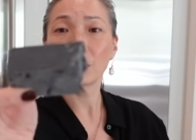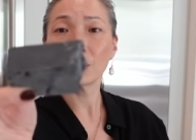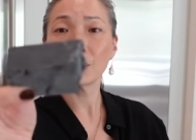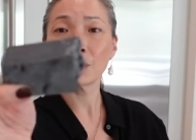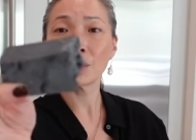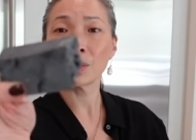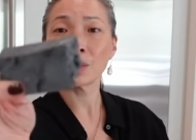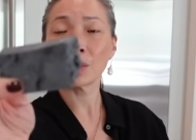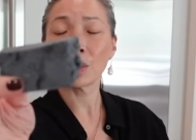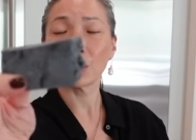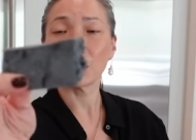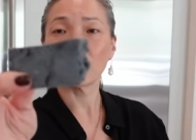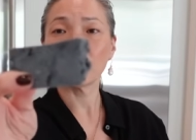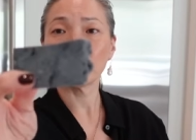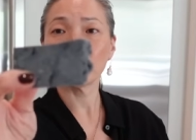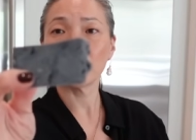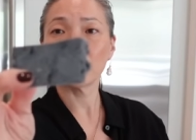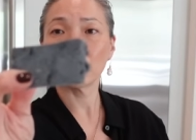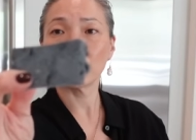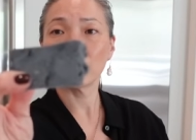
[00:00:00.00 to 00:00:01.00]

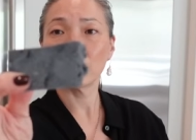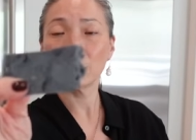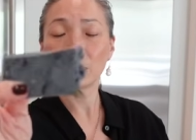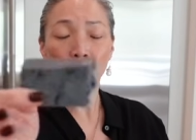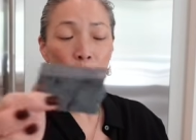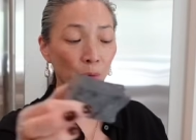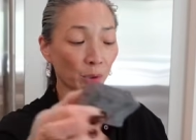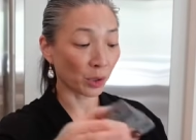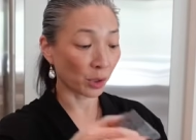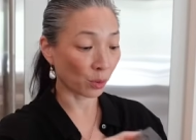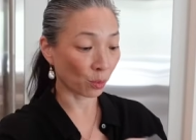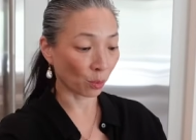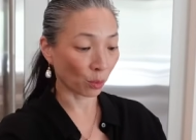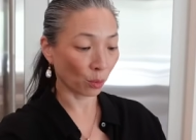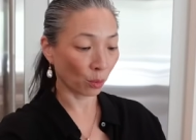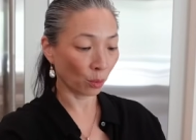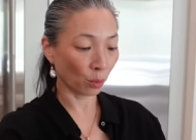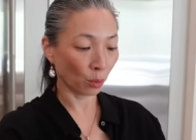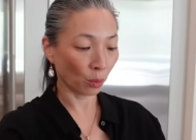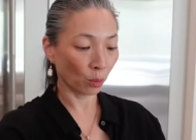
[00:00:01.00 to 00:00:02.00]
soap, which is
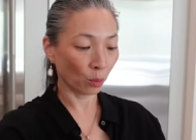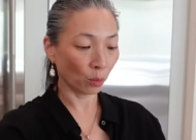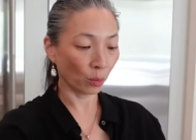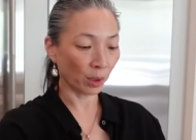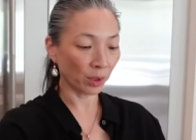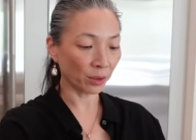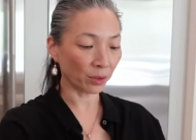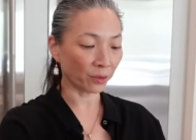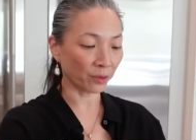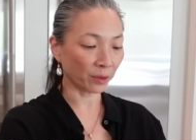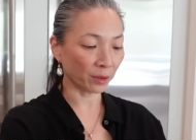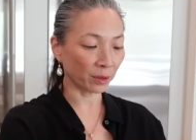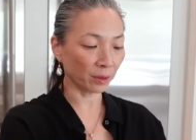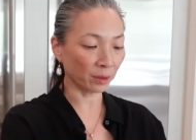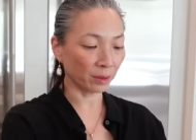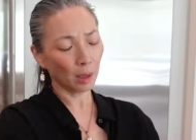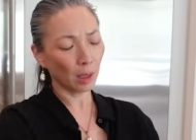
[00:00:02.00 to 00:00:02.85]
Wonderful.